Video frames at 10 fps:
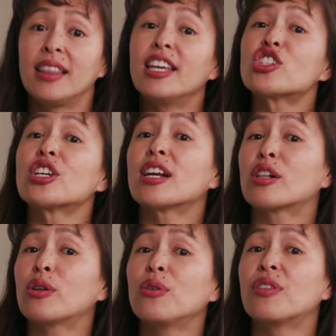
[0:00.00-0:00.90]
This should
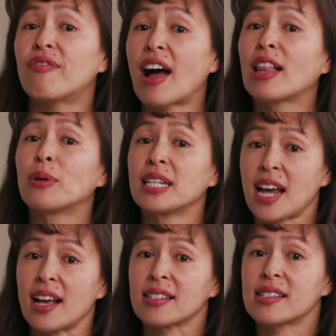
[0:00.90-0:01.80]
include the following
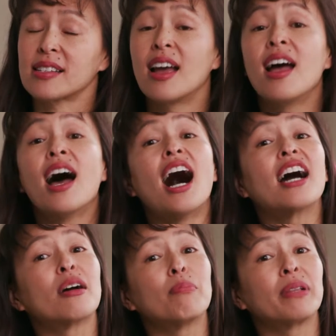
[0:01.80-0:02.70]
tests: a
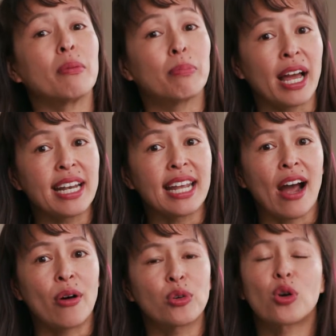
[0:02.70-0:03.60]
complete blood
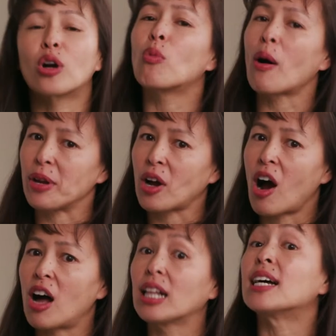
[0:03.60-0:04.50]
count, or what we
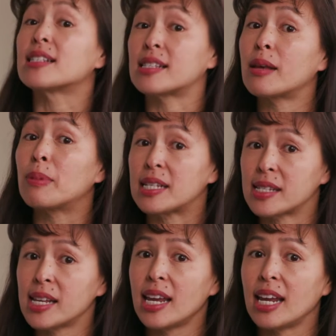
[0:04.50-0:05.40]
call a C B
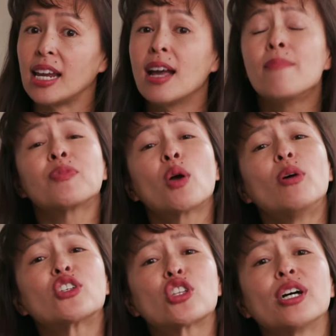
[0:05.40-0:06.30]
C,
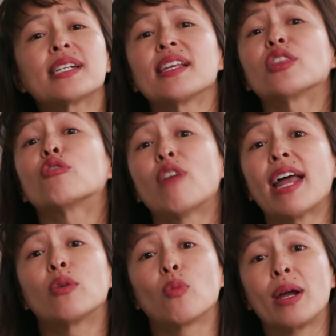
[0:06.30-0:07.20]
which looks at the
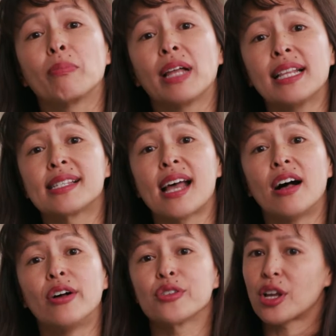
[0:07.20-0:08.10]
red and white blood
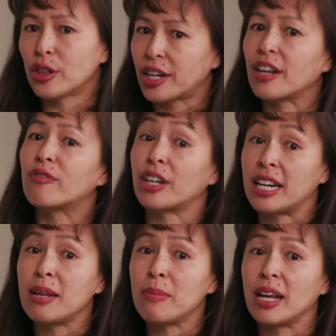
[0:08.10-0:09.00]
cells, looking for
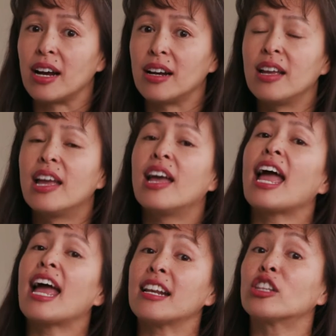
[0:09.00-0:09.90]
anemia,
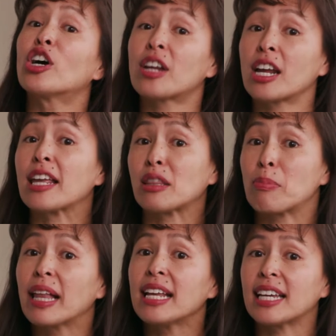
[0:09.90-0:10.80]
and looking at the
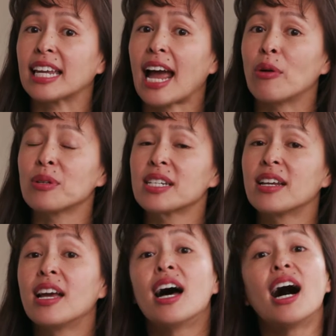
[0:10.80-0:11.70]
platelet count.
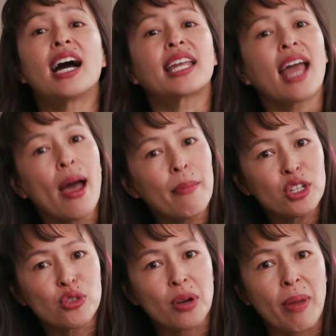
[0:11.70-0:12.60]
A
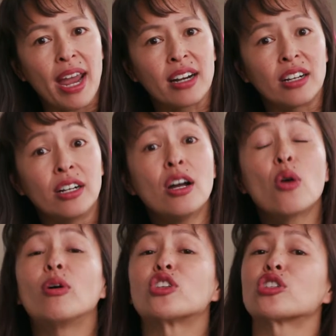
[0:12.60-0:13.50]
chemistry panel,
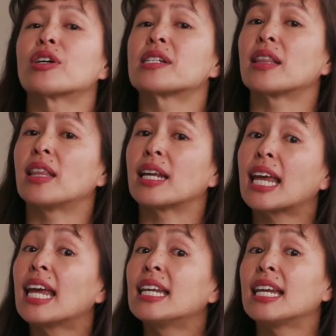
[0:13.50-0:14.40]
which looks at the
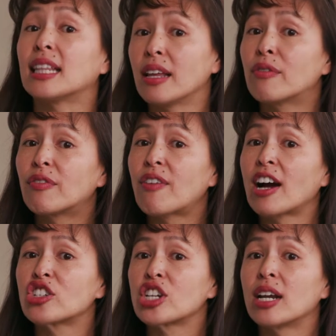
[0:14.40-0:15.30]
kidney and liver
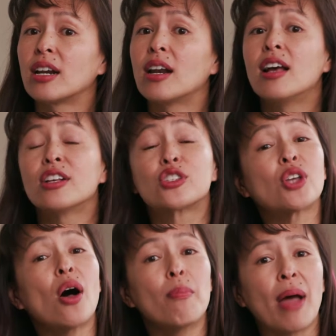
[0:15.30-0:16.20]
function,
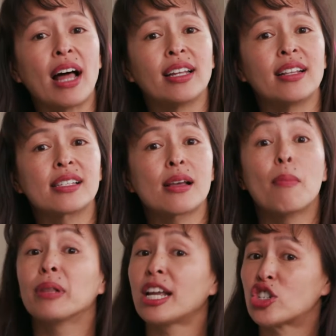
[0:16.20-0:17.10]
salt balance,
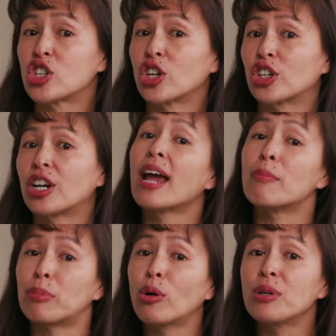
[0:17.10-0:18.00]
blood sugar,
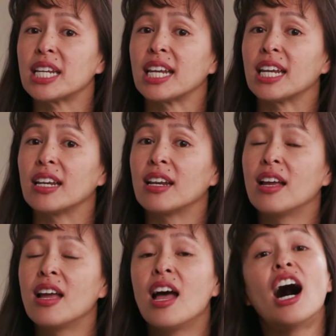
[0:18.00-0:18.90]
and protein.
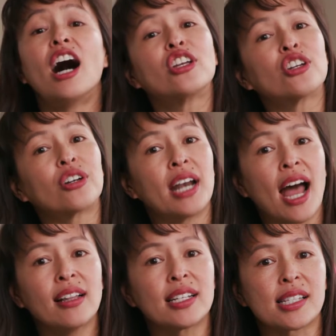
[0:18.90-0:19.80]
A
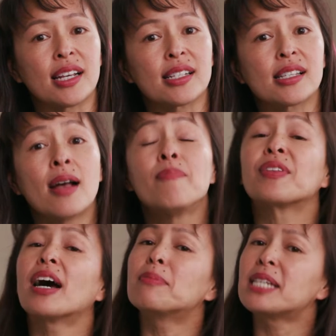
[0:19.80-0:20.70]
urinalysis,
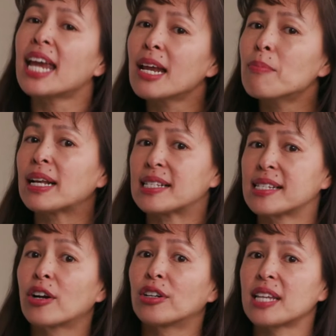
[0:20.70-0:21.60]
obtained by
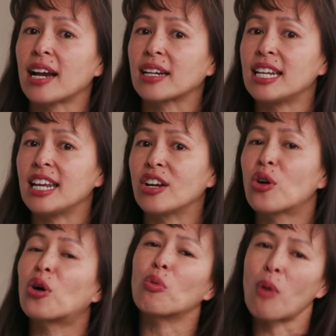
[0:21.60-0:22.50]
sterile technique,
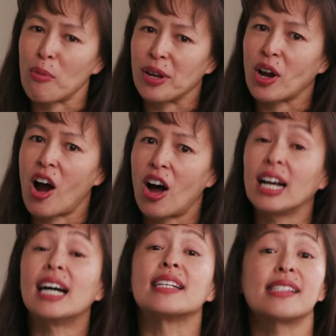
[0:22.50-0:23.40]
or what we
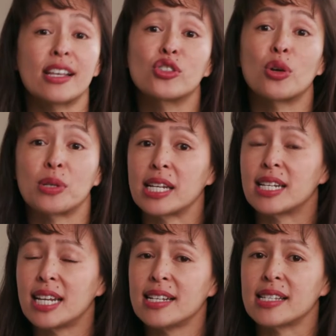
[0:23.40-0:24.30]
call a
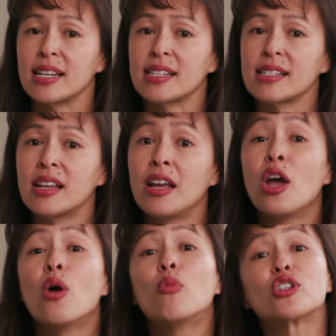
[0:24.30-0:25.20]
cystocentesis,
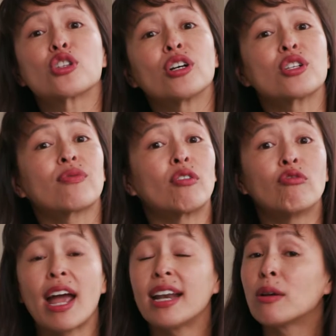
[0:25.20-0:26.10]
which looks for
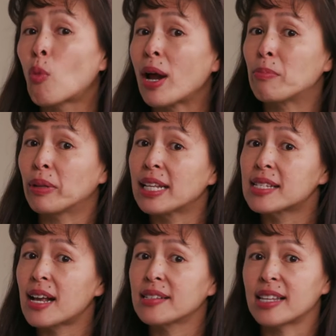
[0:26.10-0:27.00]
red and white blood
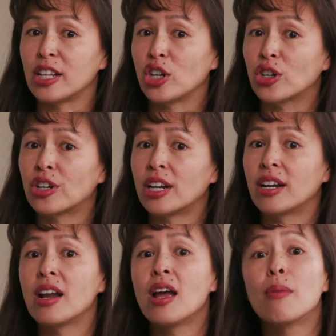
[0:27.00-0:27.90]
cells in the
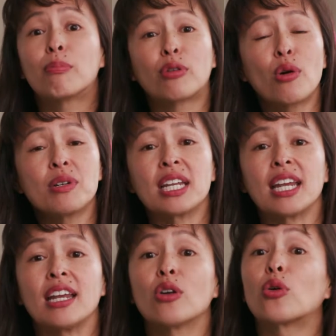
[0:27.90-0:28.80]
urine,
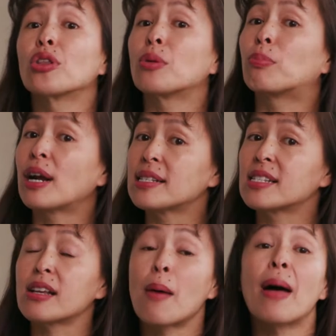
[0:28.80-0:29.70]
protein, or the
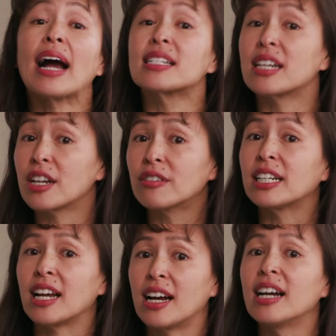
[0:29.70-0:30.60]
presence of
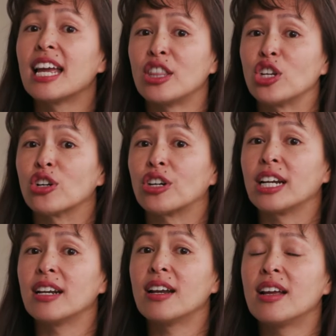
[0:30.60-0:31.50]
bacteria in the
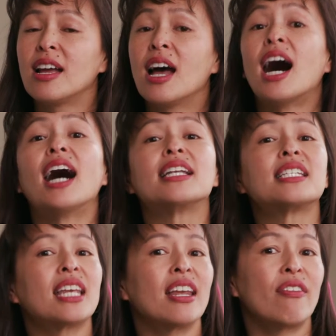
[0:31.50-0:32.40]
urine. A
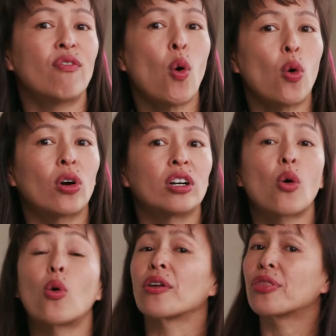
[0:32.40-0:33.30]
T
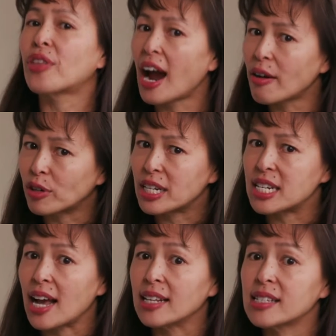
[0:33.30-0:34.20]
four, or thyroid
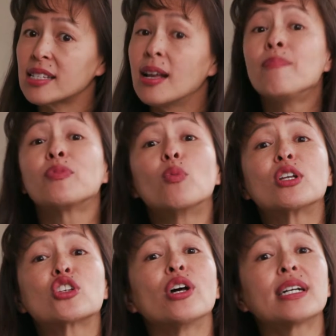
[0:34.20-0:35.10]
test,
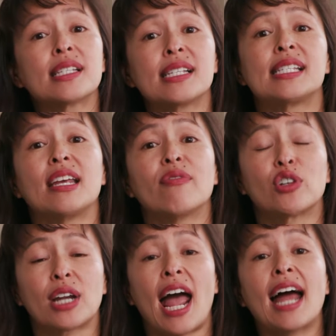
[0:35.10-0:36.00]
which looks to see if
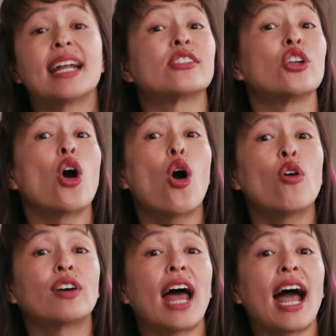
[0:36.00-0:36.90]
your cat has an
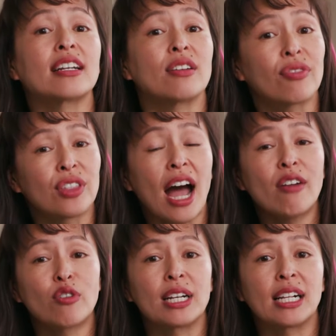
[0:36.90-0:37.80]
overactive
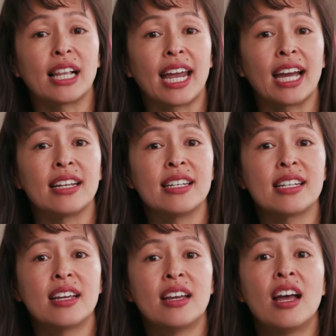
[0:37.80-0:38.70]
thyroid
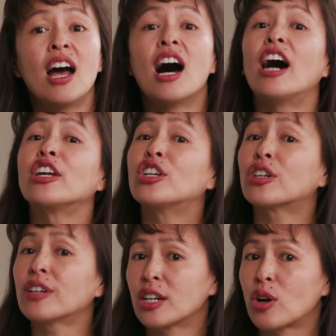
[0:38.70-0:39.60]
gland. A
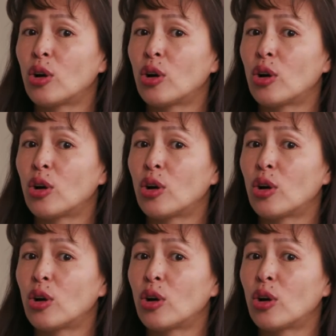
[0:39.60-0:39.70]
urine